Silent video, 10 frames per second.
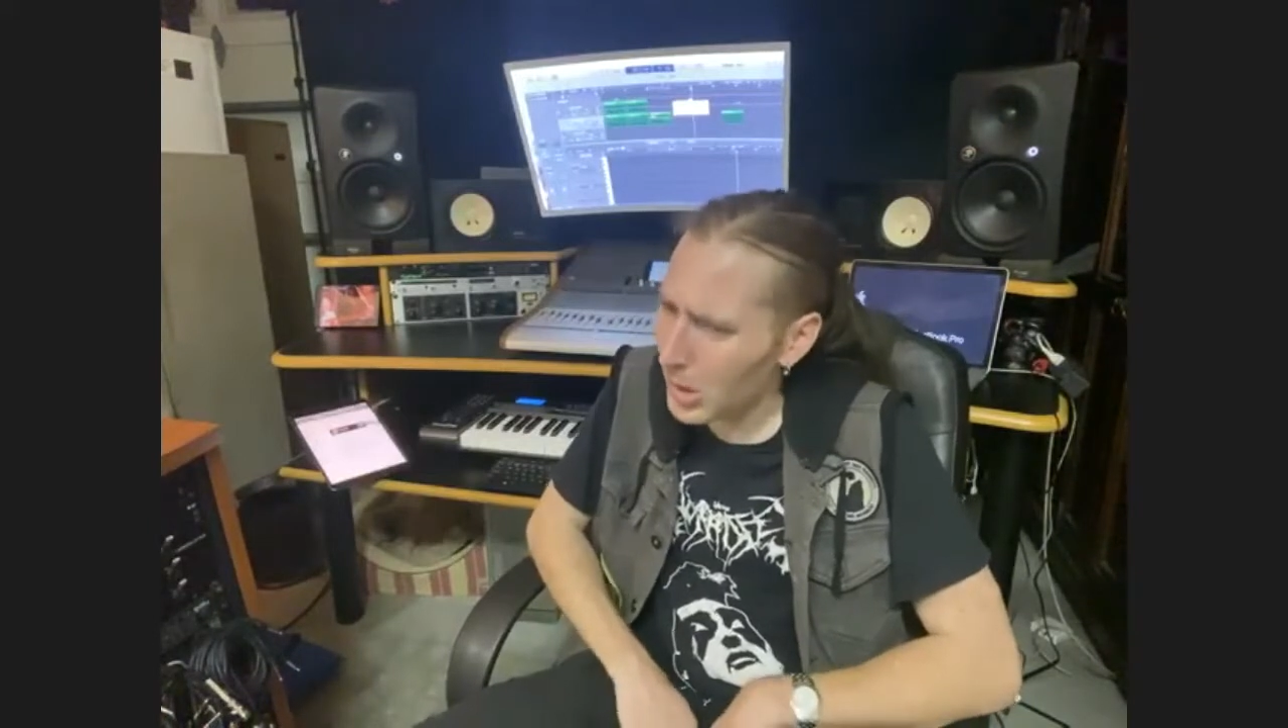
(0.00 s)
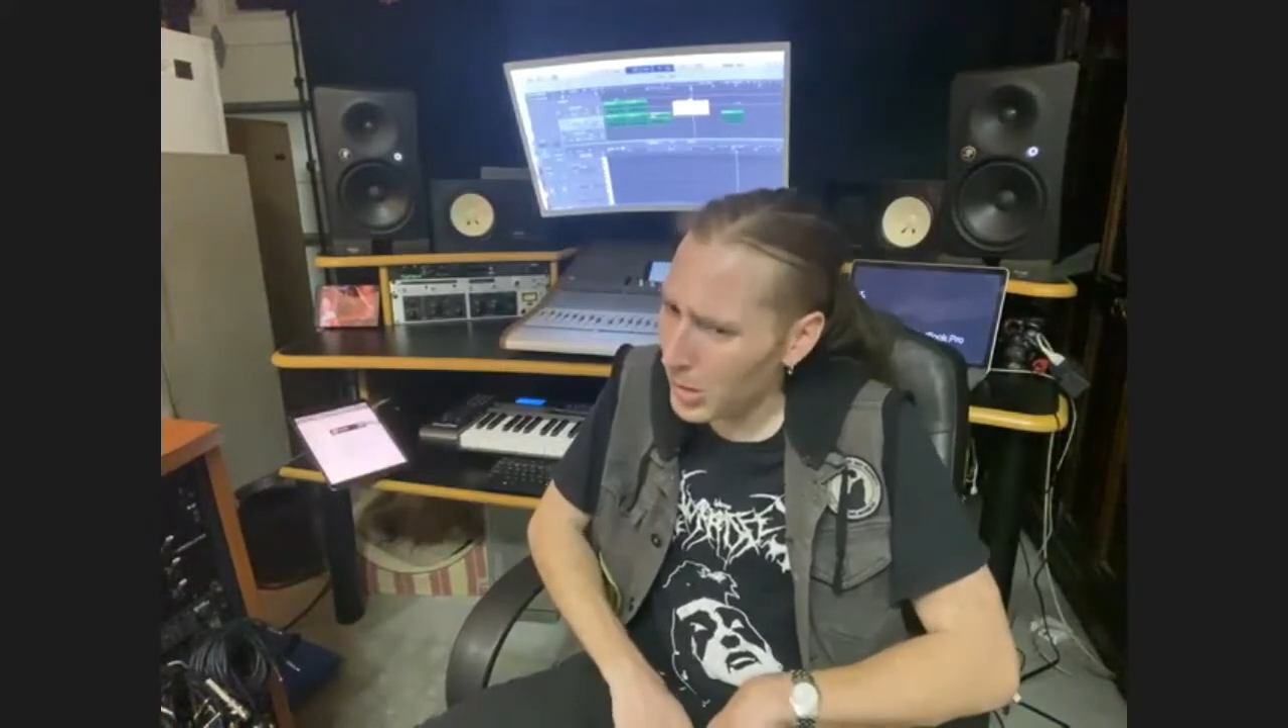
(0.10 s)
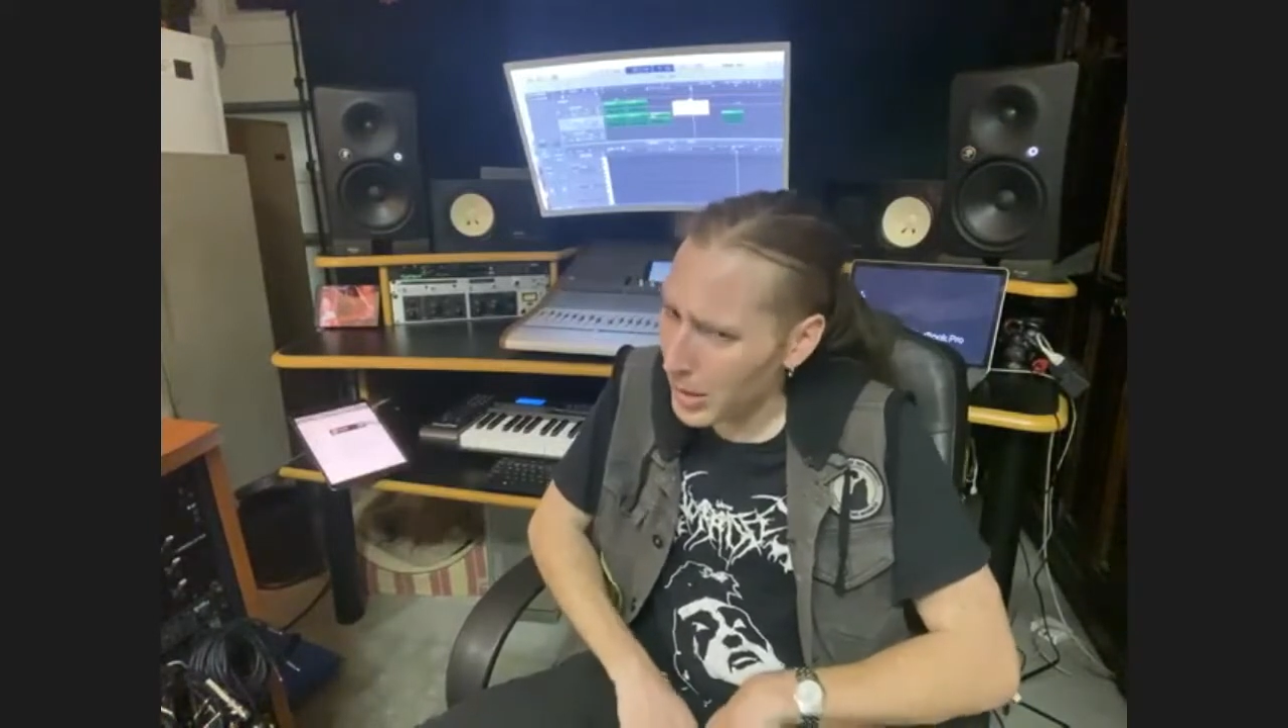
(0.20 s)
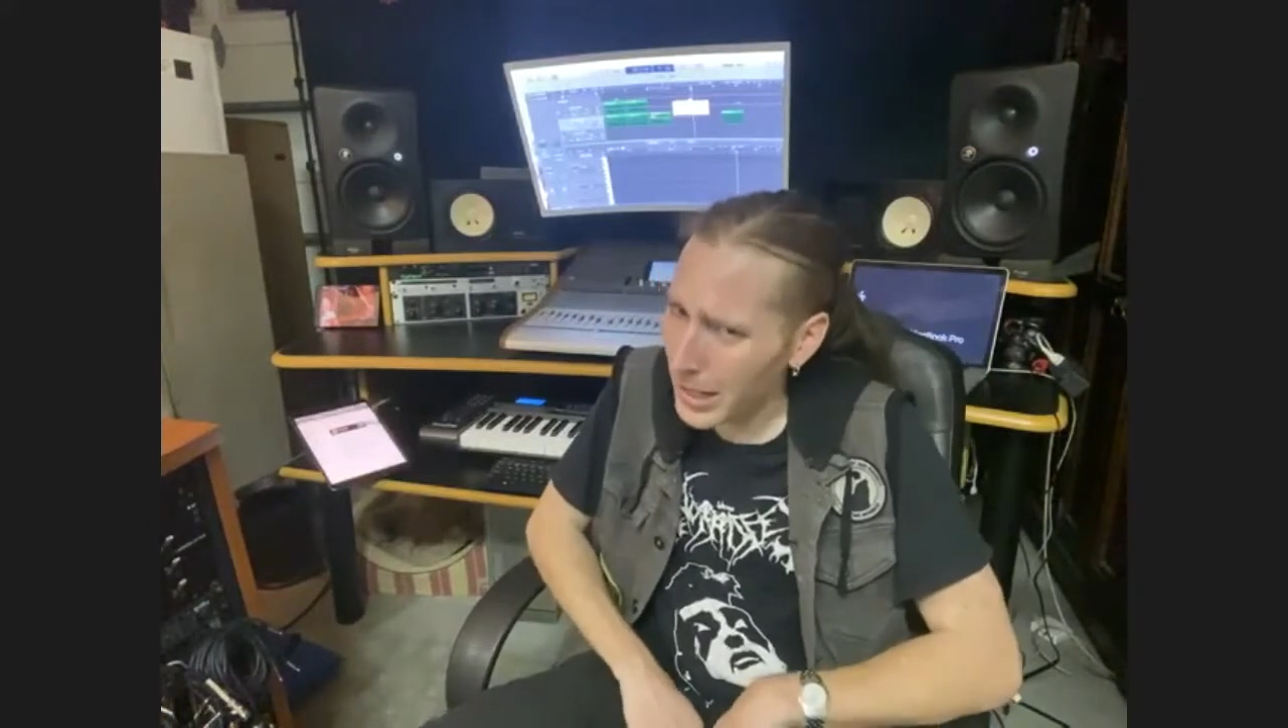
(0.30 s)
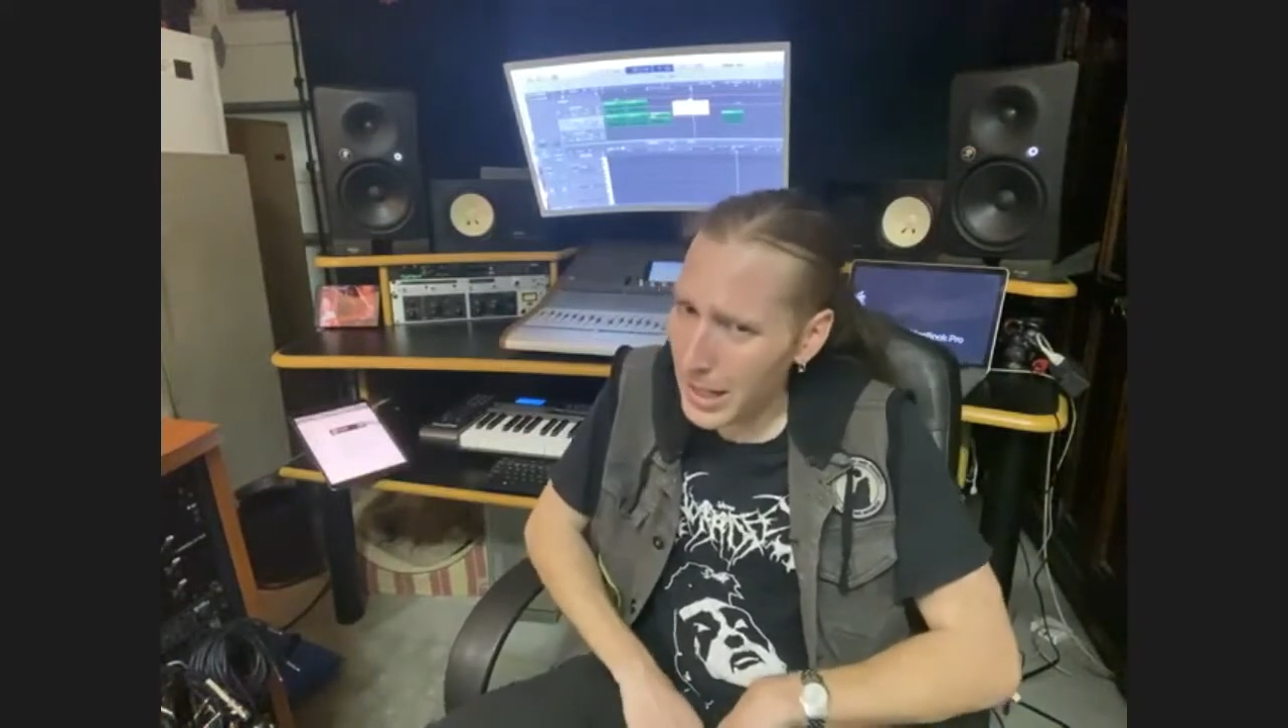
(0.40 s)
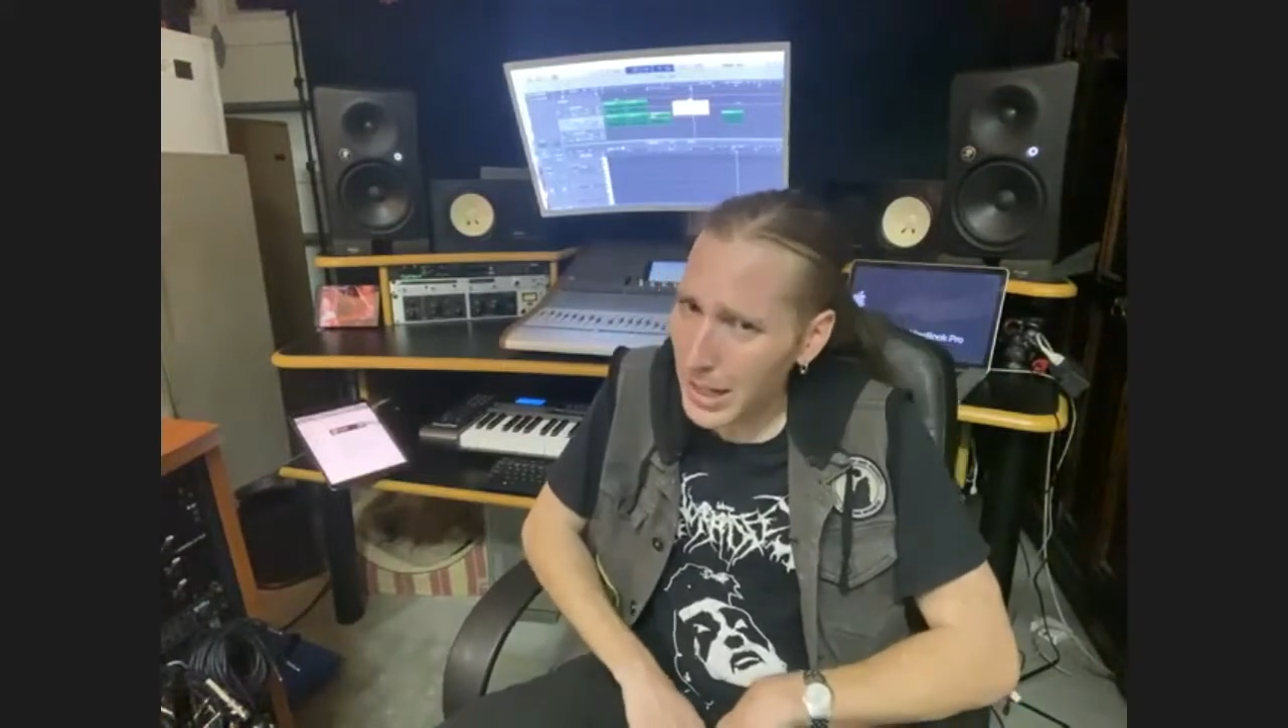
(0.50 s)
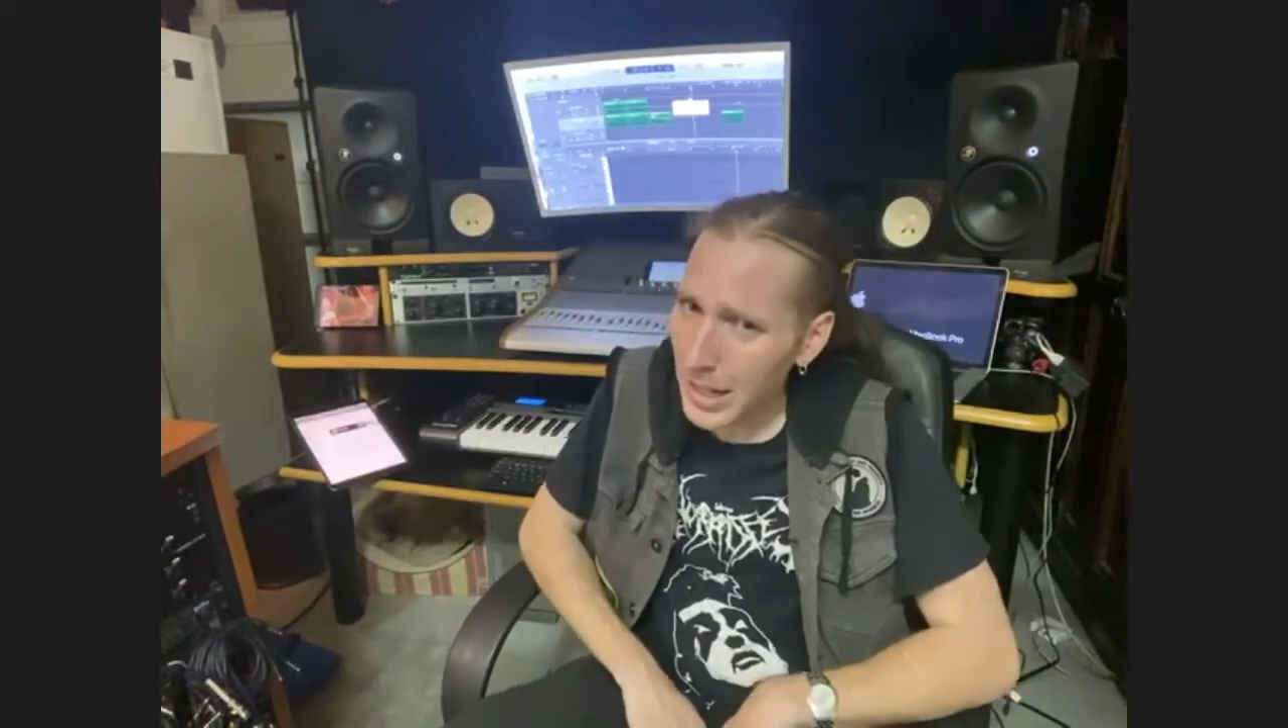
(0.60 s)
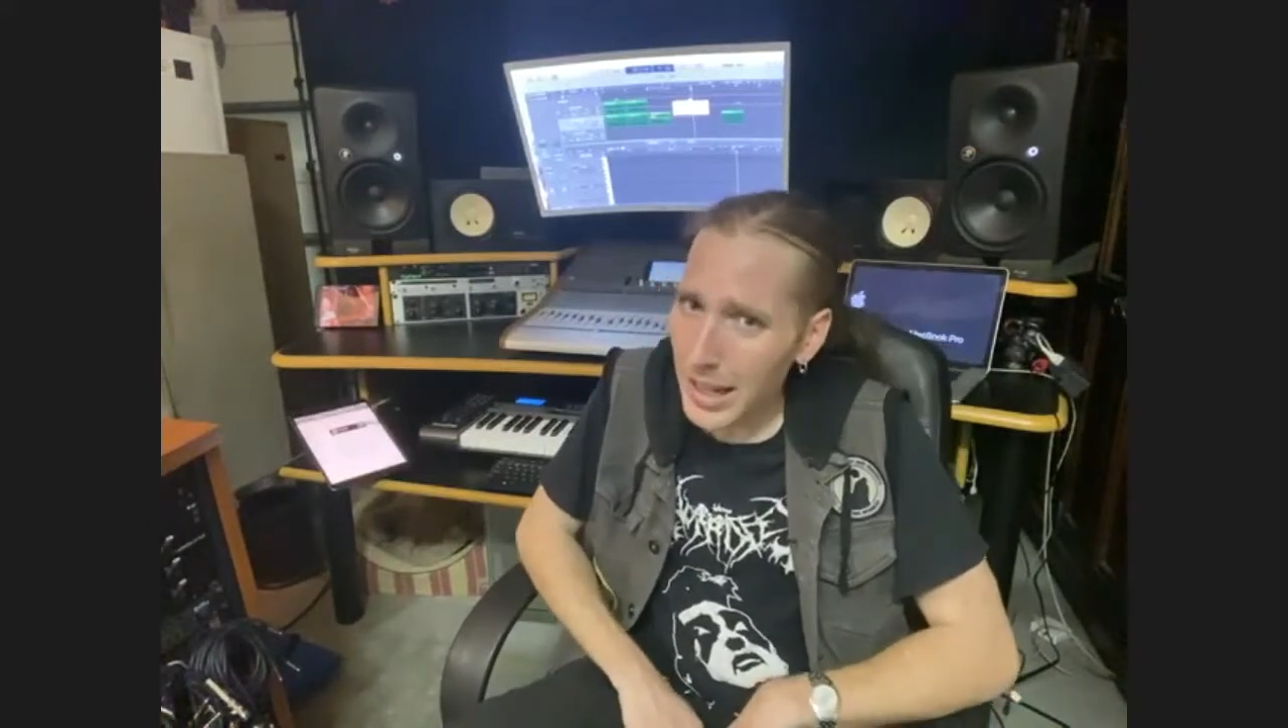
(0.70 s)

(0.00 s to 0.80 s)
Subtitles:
already,